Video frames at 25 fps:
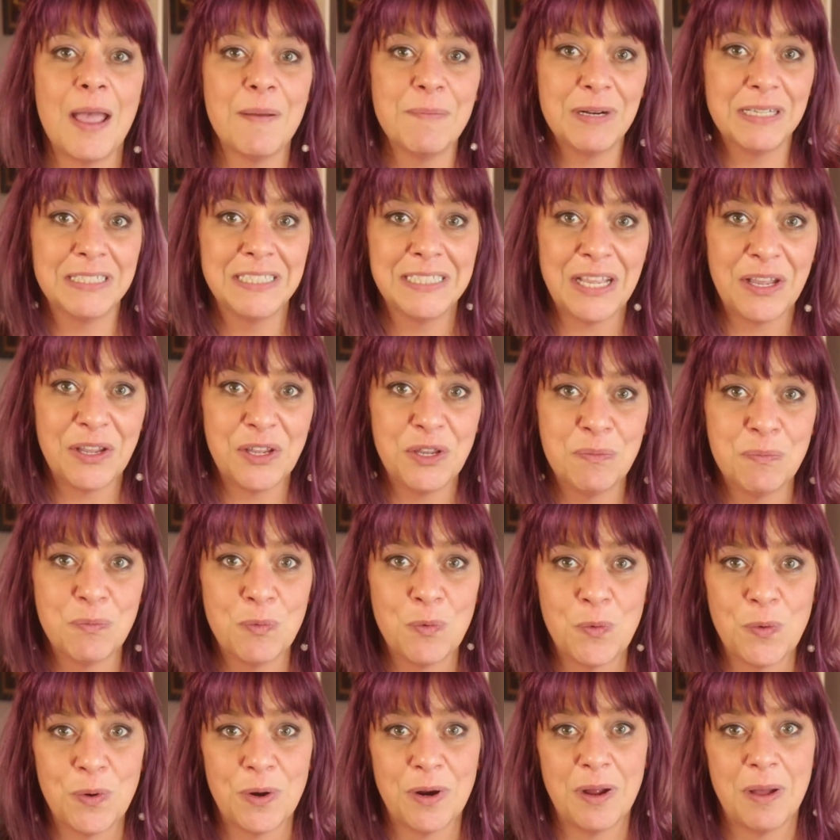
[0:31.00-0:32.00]
I'm going to tell you
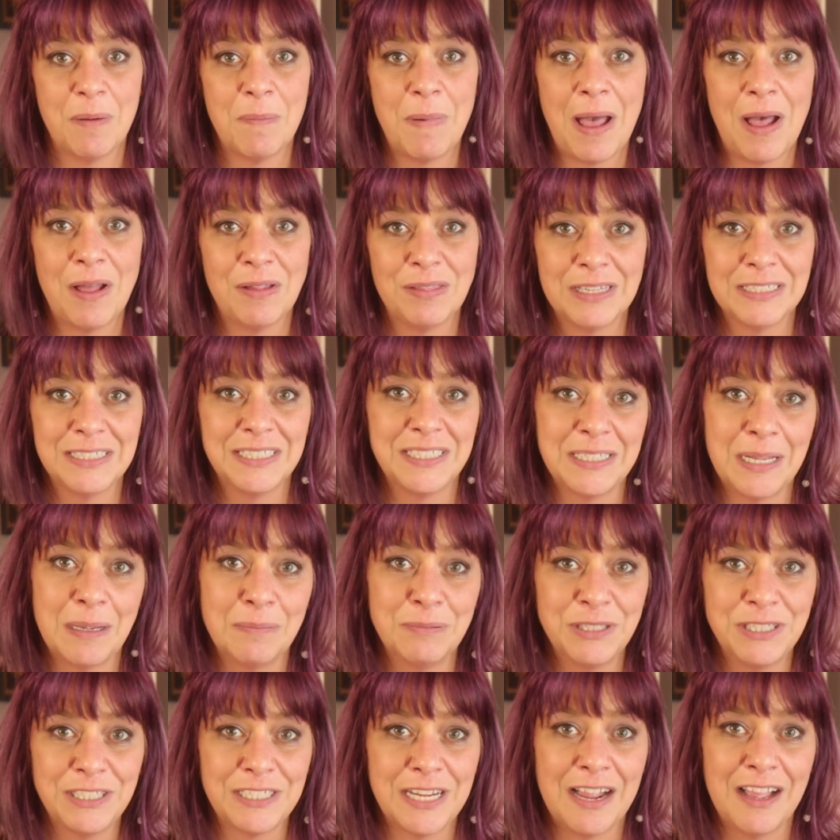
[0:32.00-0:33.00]
more about the
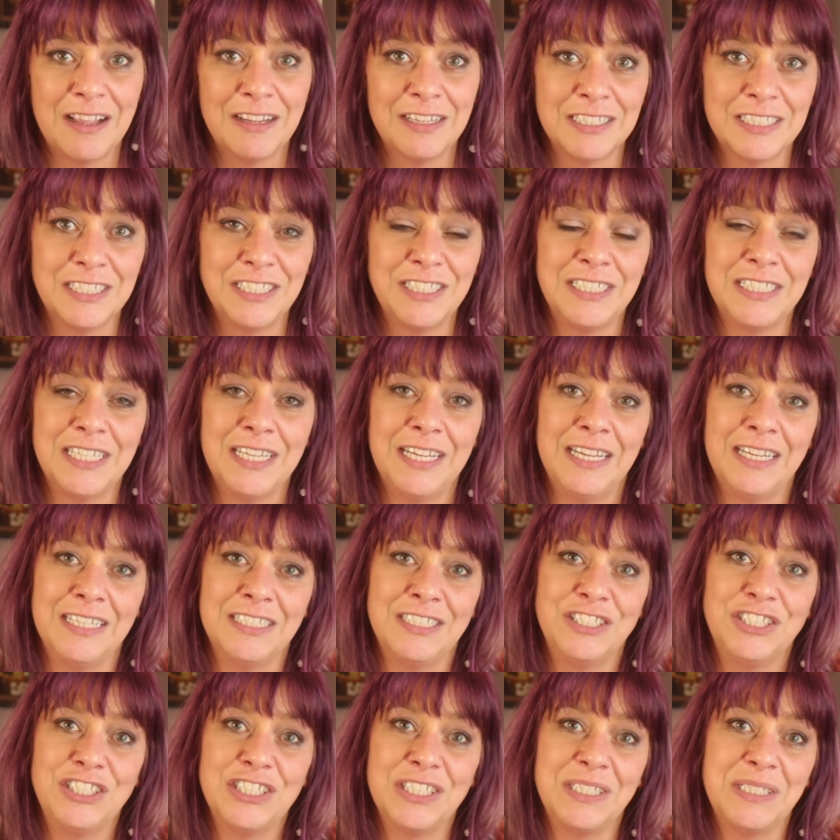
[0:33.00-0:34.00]
Steps Challenge
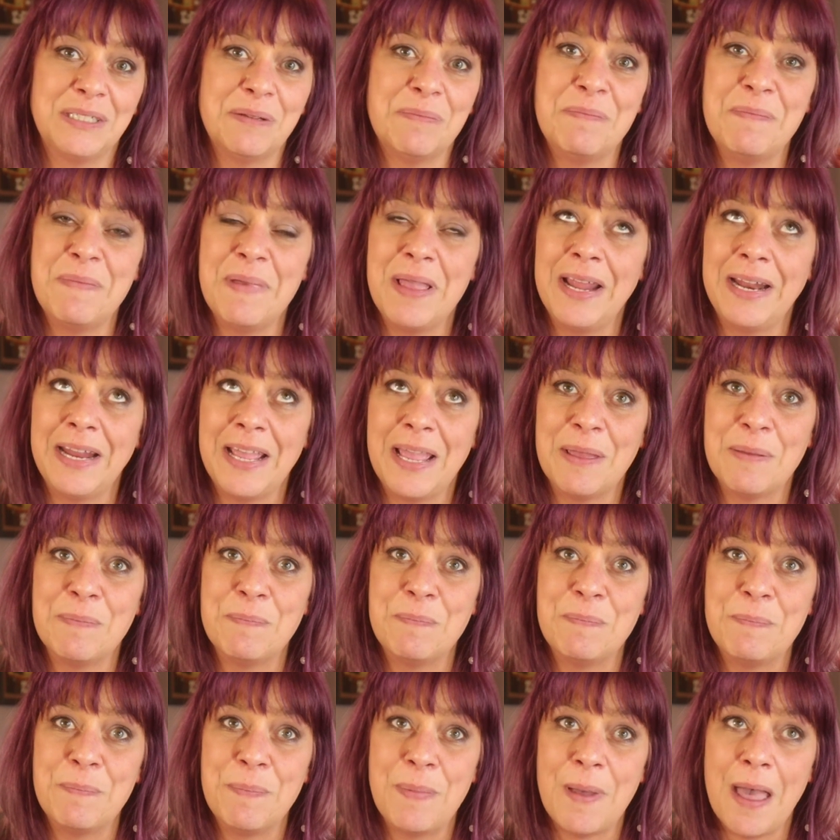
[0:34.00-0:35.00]
in just a minute,
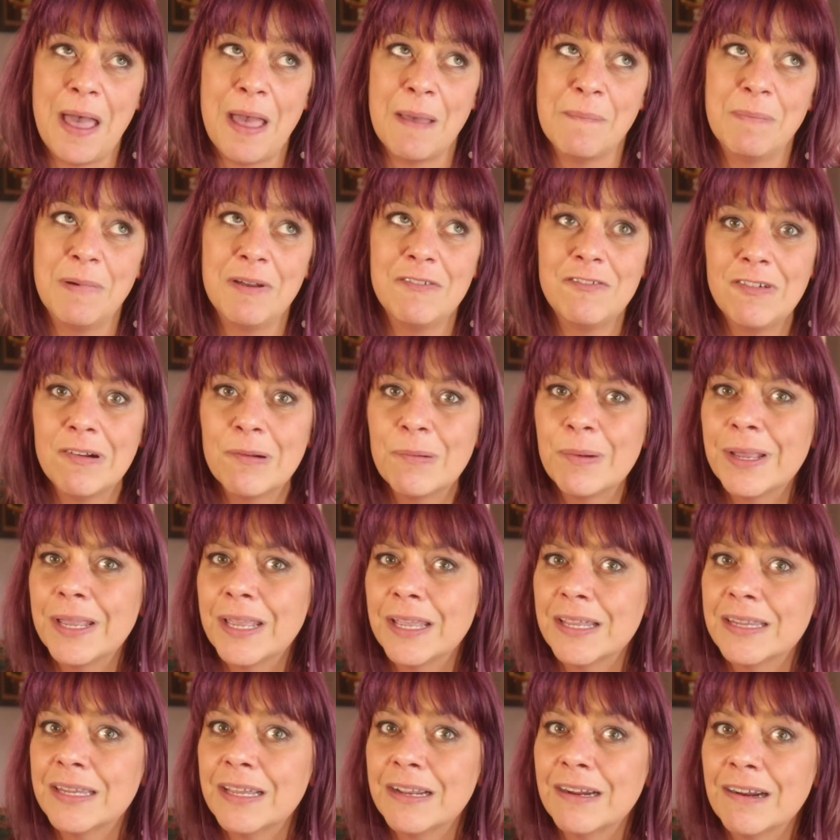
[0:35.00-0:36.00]
but before we
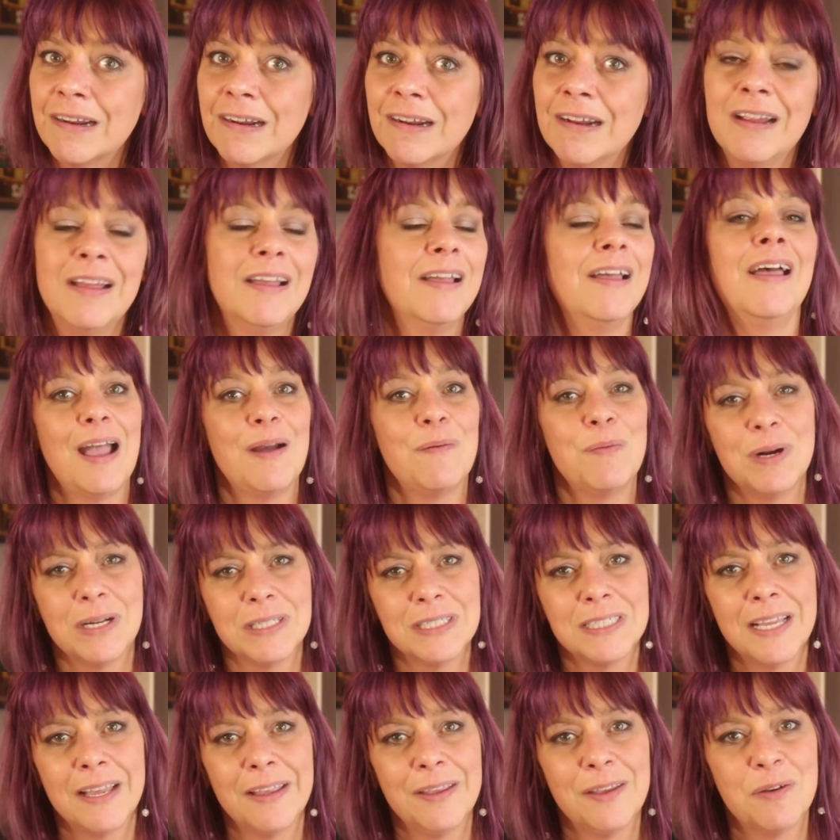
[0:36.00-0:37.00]
get there, I want to
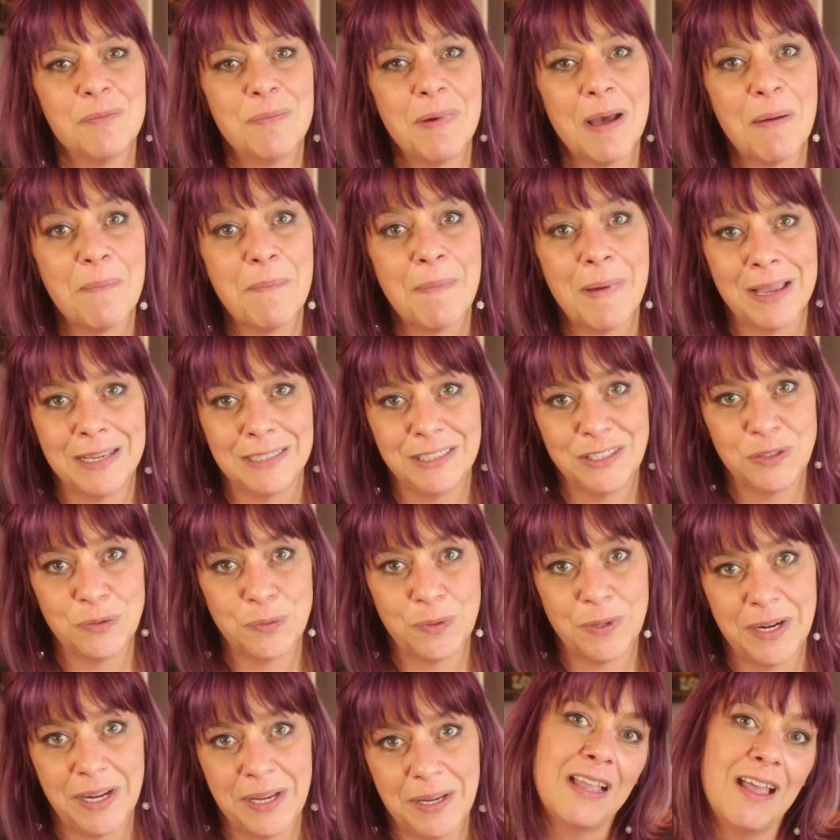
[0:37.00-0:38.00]
tell you about my
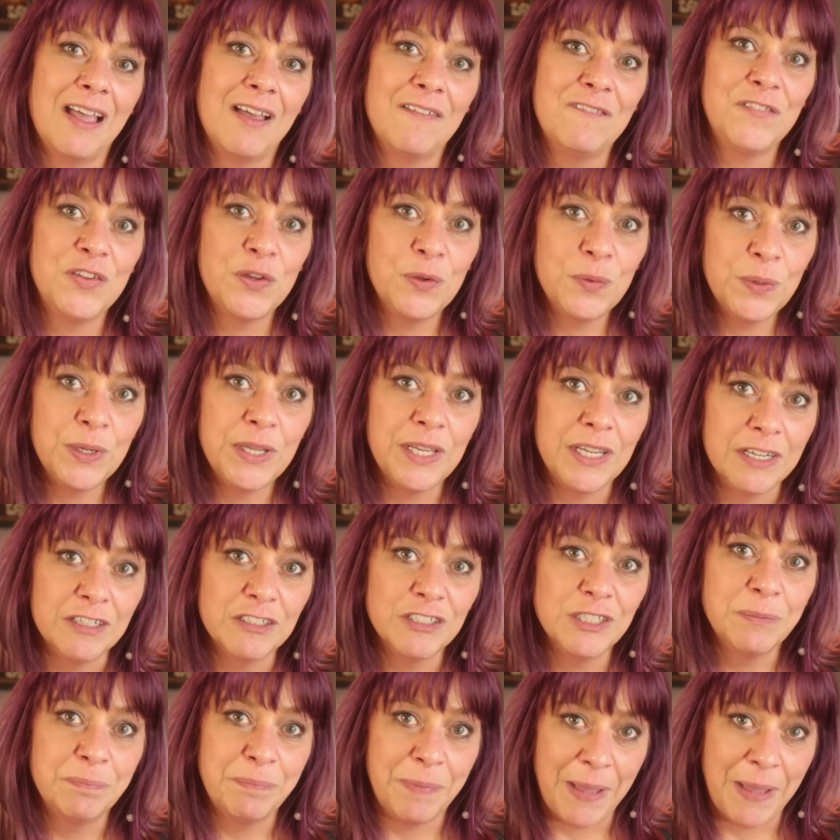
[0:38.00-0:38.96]
story. A few years